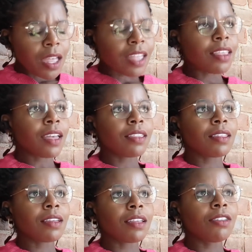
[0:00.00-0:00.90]
And
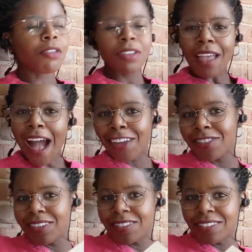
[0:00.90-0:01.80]
then you could
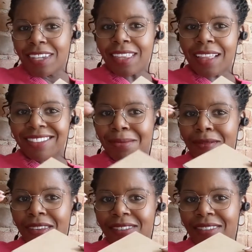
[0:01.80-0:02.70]
actually see that in some
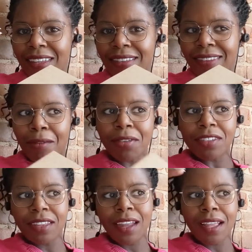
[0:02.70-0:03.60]
of the scenes, like when they're
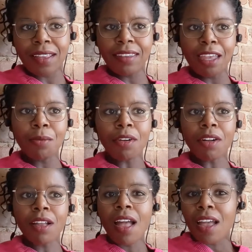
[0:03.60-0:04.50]
sitting at a
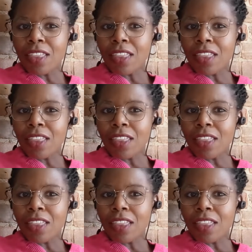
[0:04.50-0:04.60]
table,